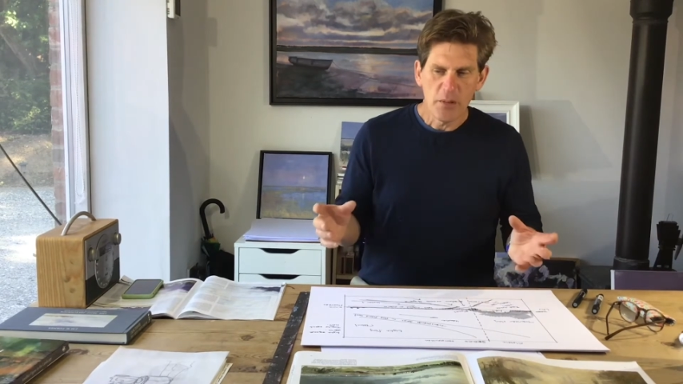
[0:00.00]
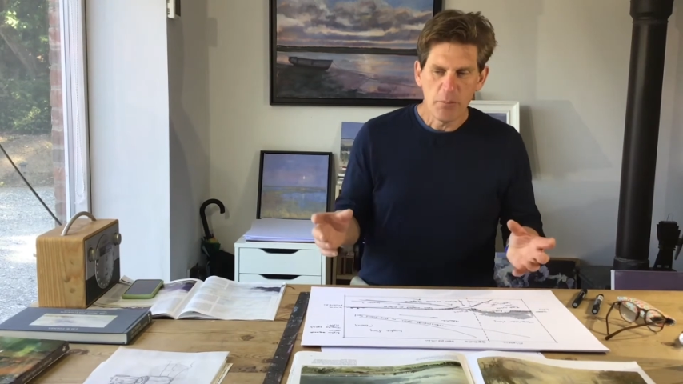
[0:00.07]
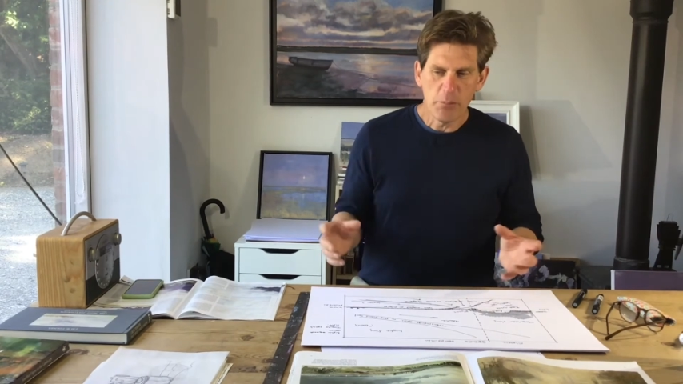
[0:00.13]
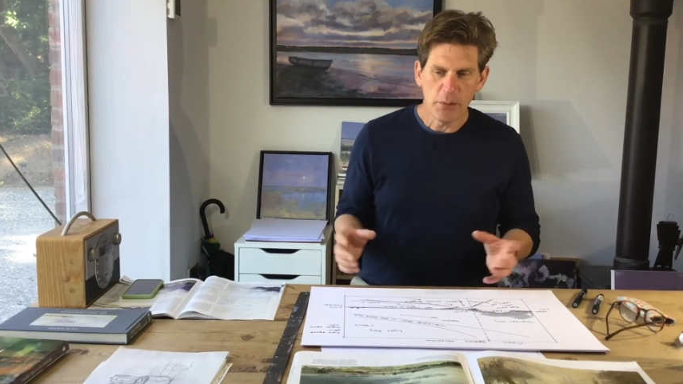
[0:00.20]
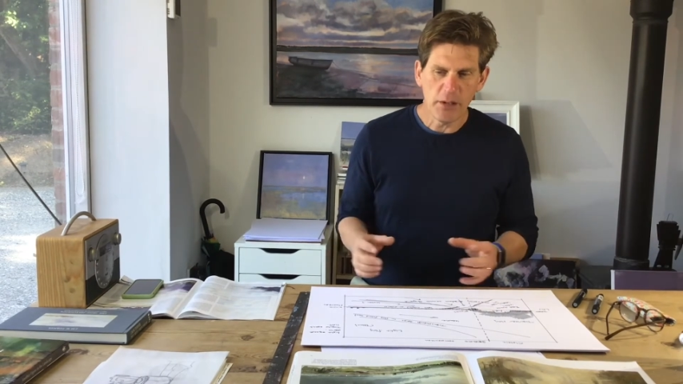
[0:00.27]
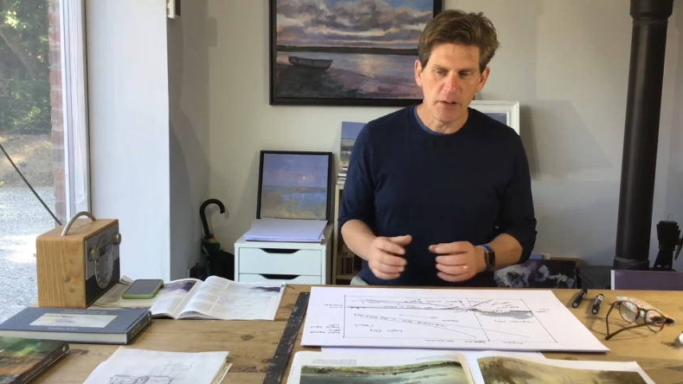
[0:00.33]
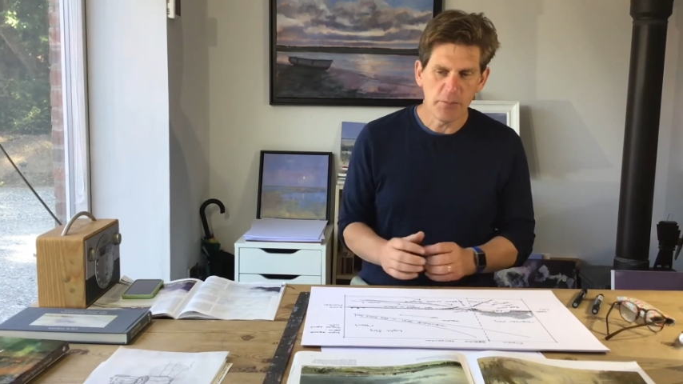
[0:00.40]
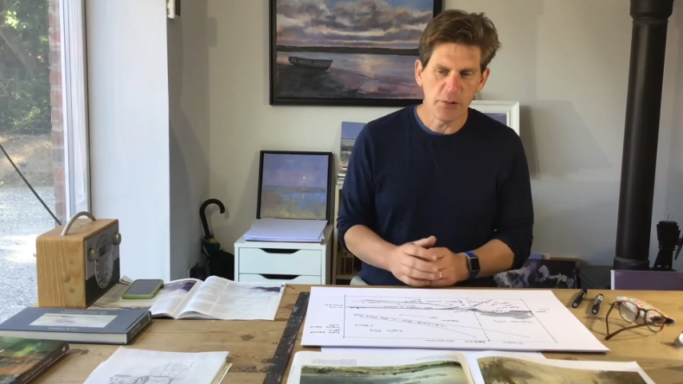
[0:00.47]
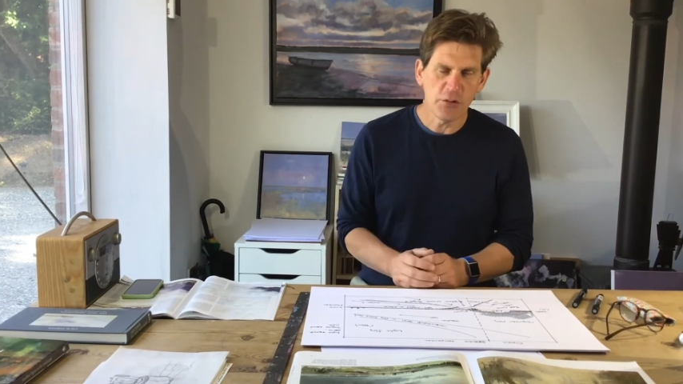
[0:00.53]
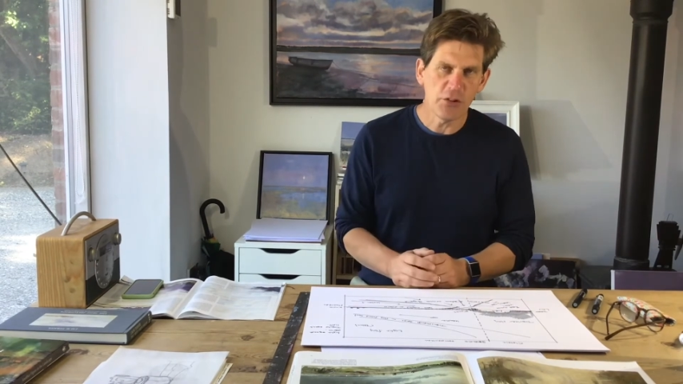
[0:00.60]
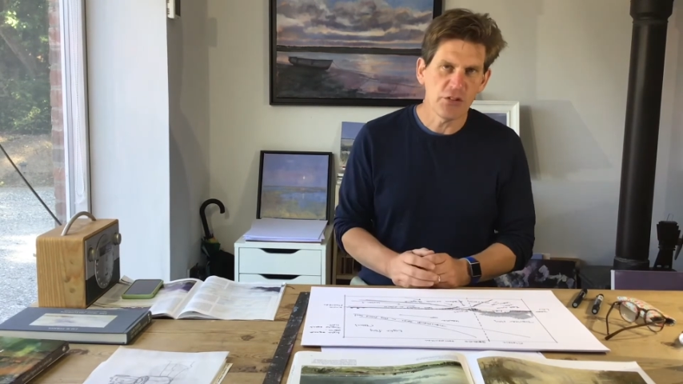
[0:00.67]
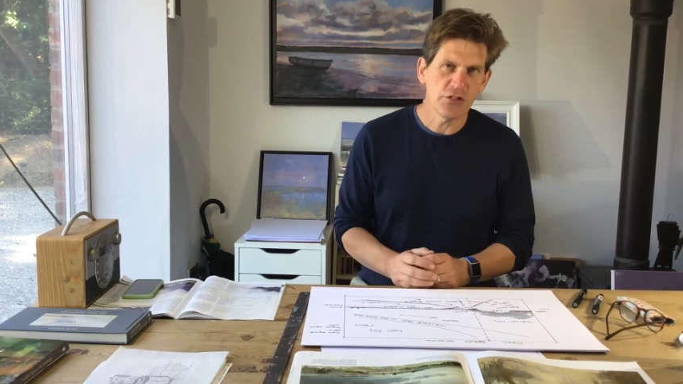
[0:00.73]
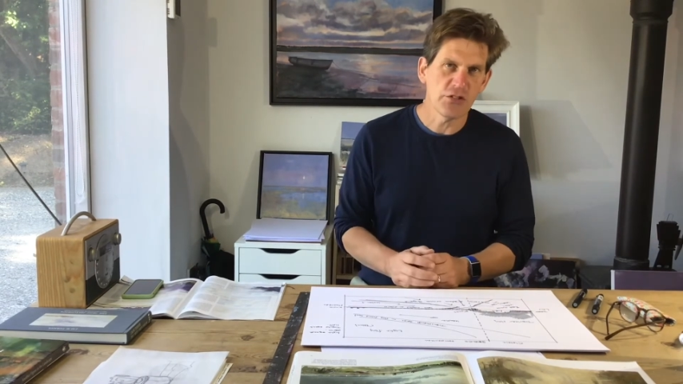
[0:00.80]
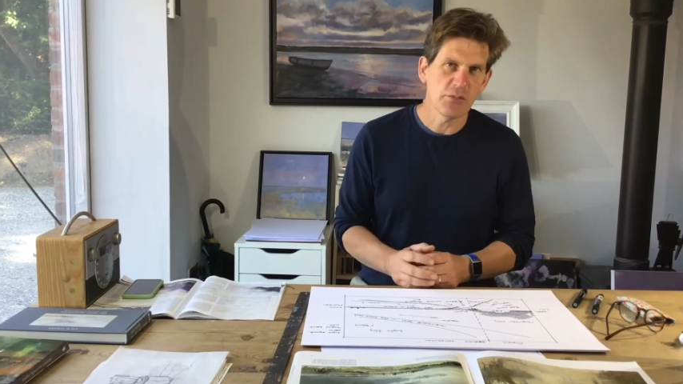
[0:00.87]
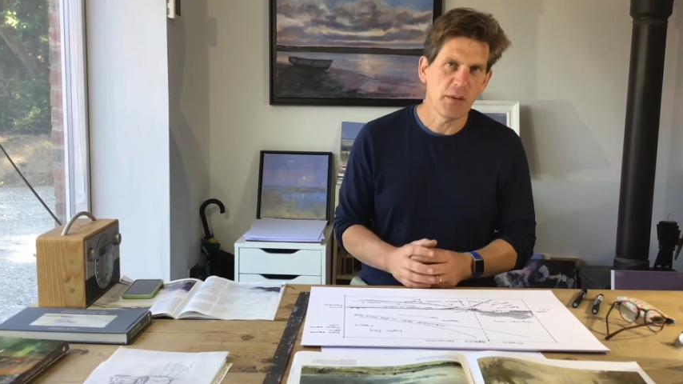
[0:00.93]
But I've been
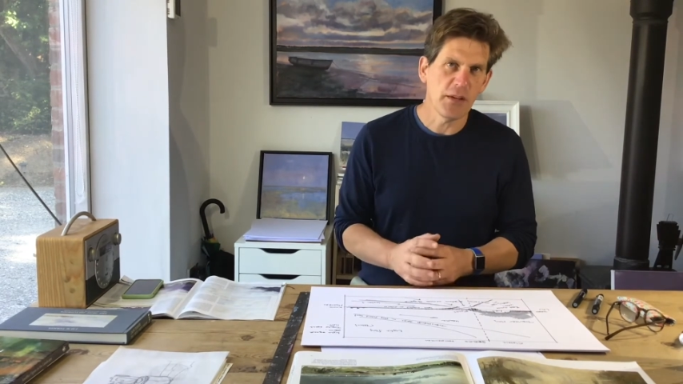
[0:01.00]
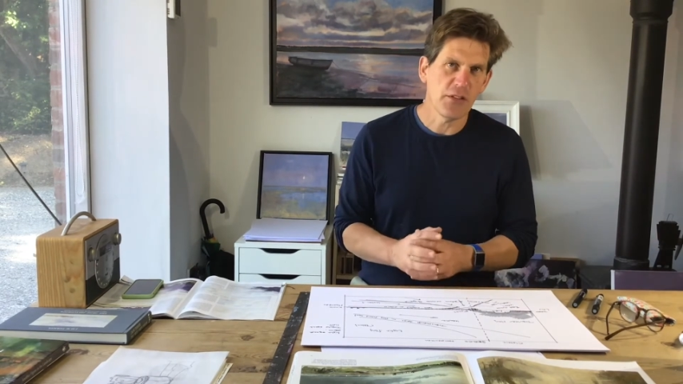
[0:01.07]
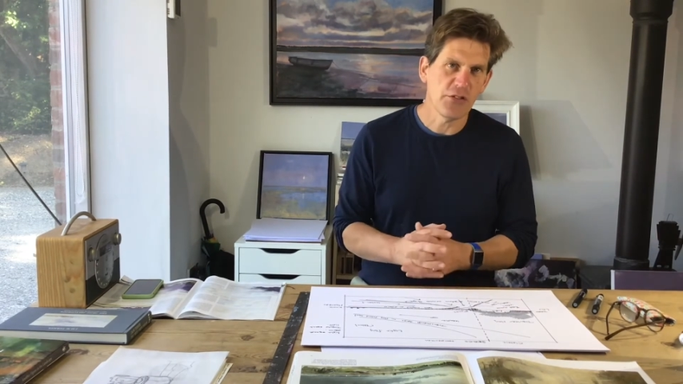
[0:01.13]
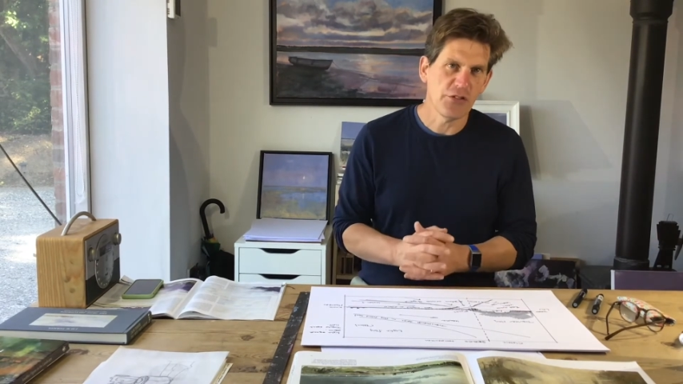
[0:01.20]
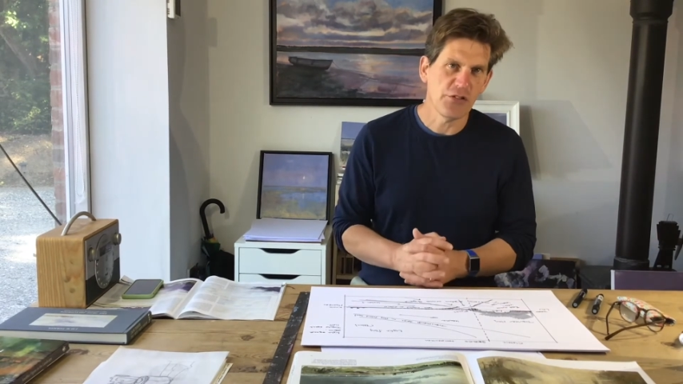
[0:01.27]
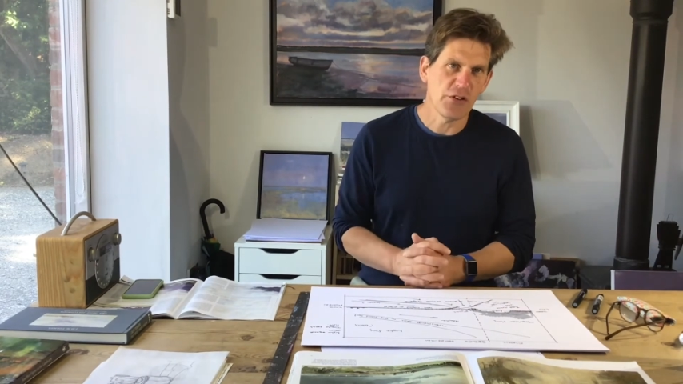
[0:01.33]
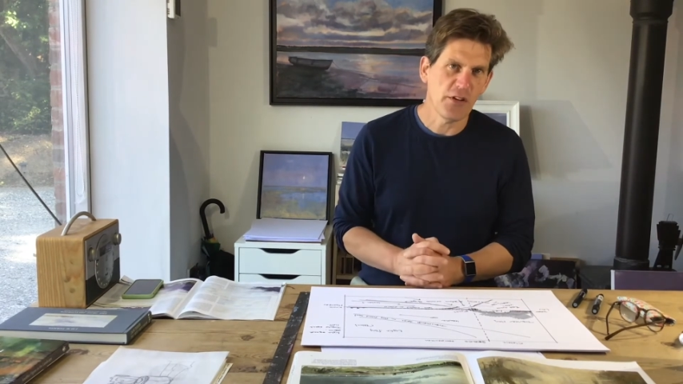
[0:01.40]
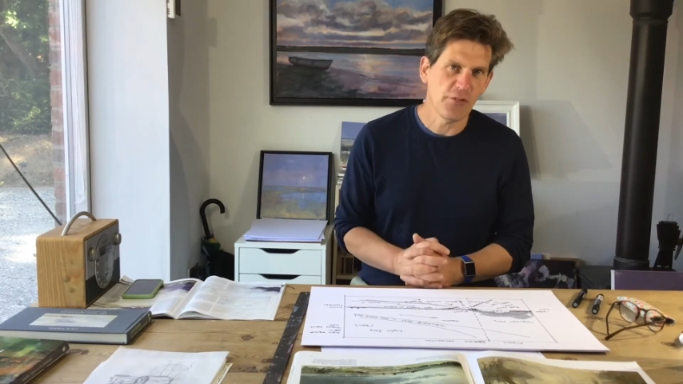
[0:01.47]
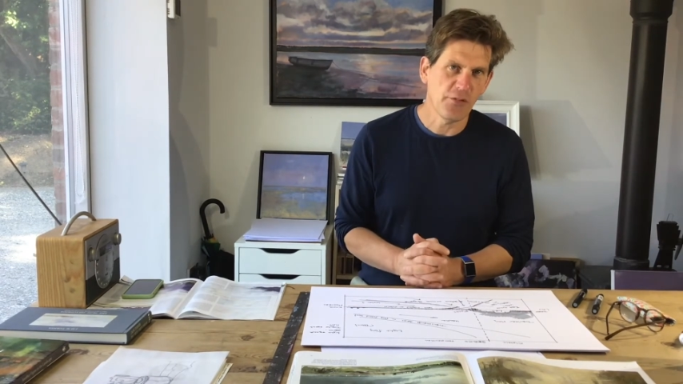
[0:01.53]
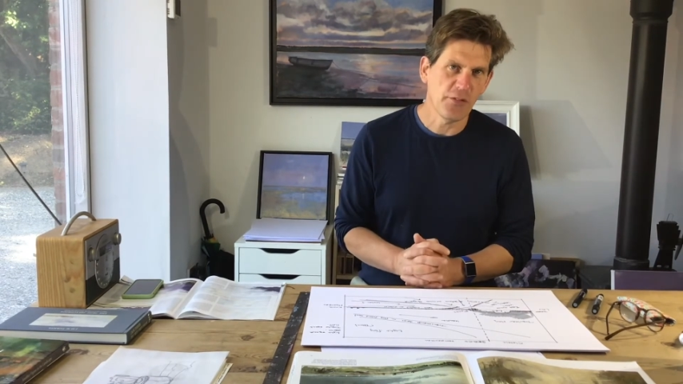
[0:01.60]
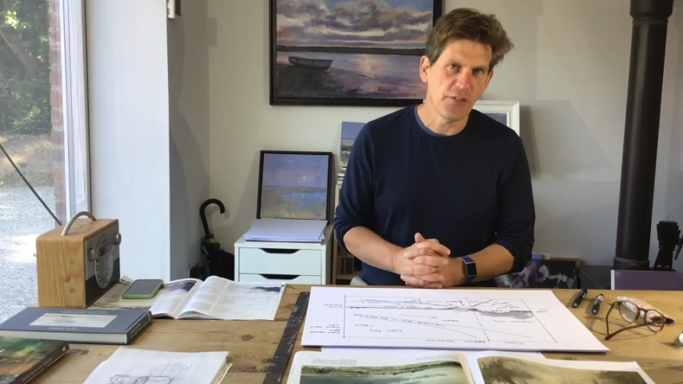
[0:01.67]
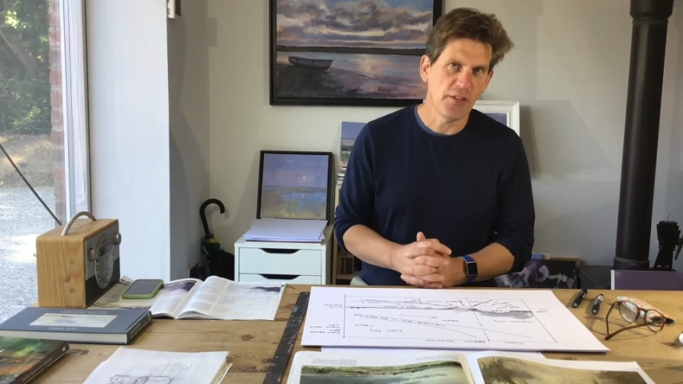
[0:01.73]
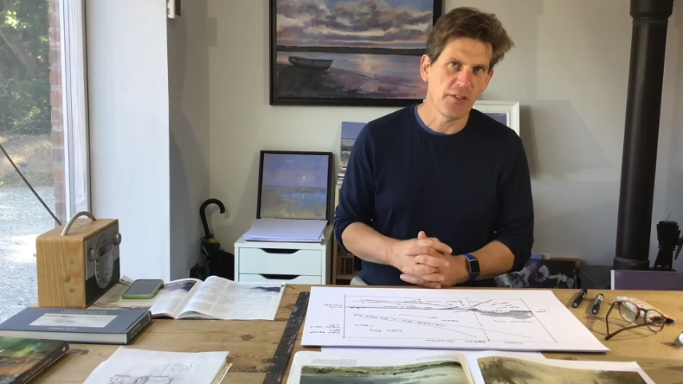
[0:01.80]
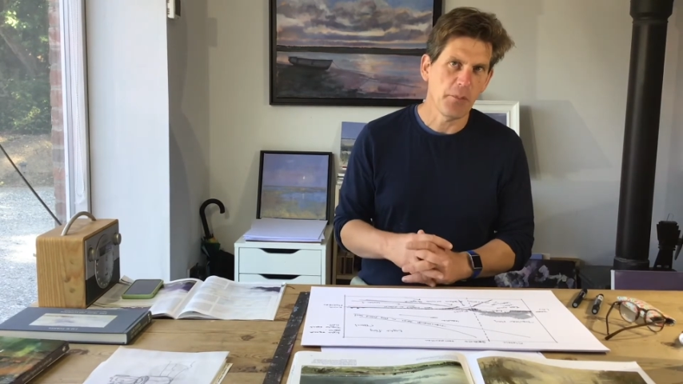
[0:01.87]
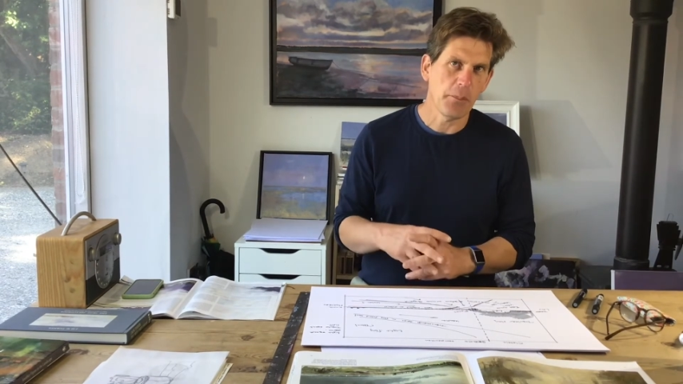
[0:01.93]
doing some other stuff
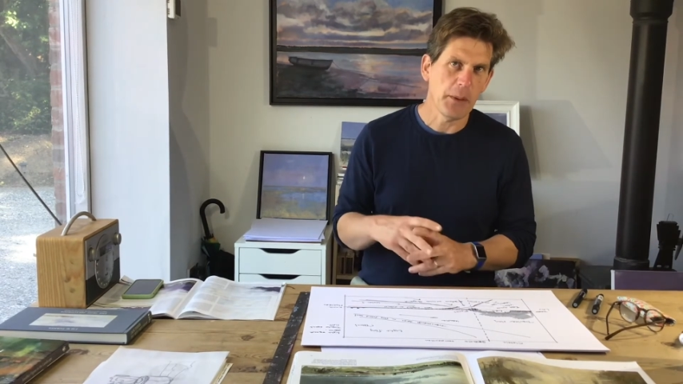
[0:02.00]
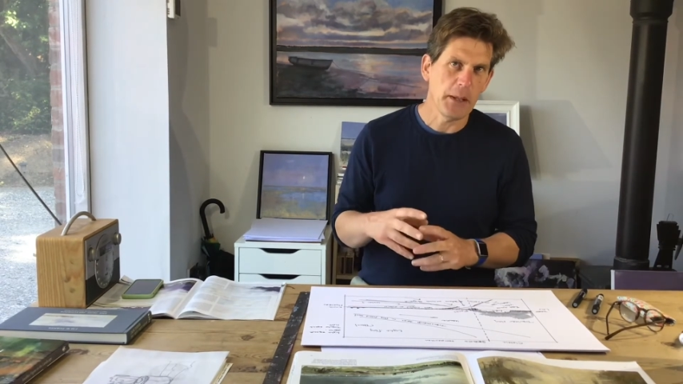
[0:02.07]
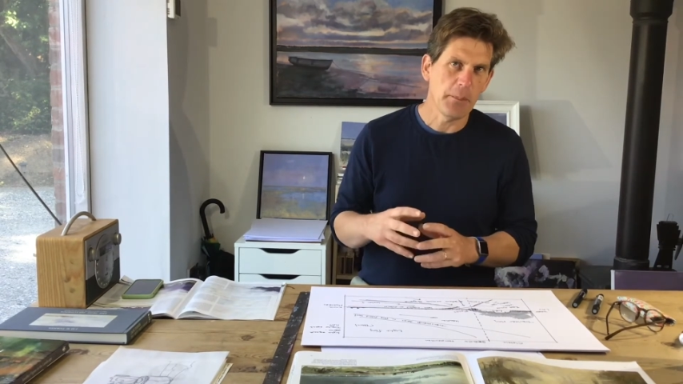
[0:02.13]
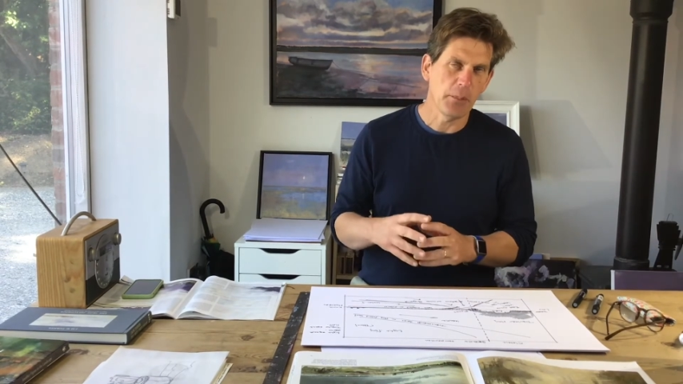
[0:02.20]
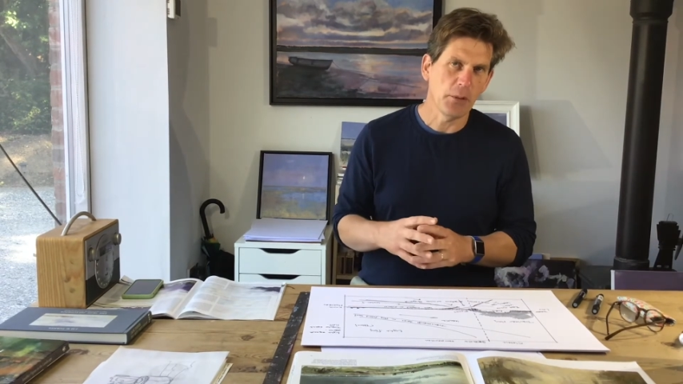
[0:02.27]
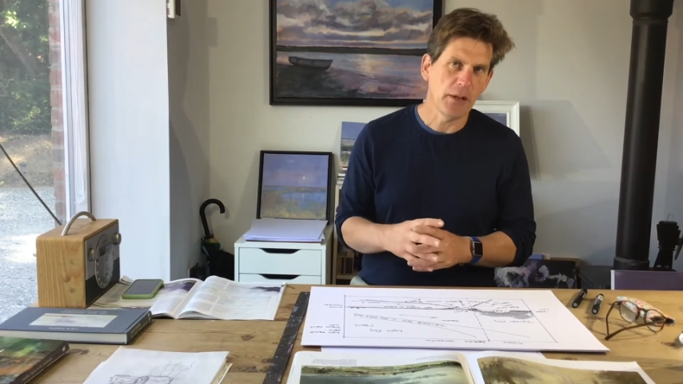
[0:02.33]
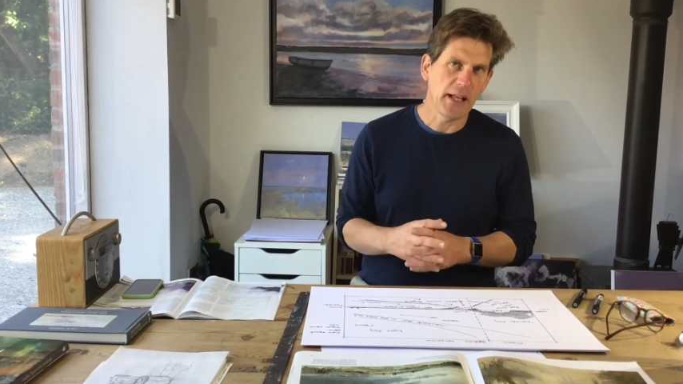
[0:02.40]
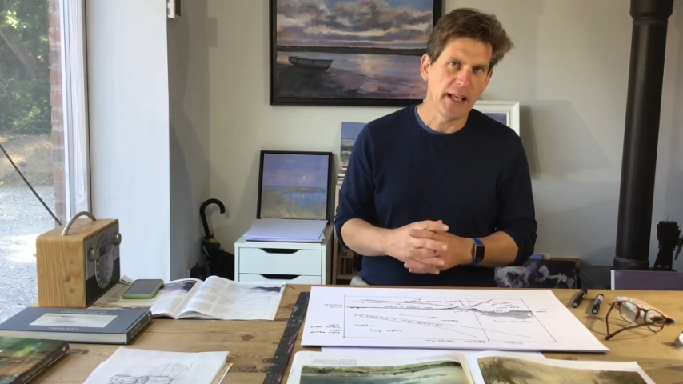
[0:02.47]
with other people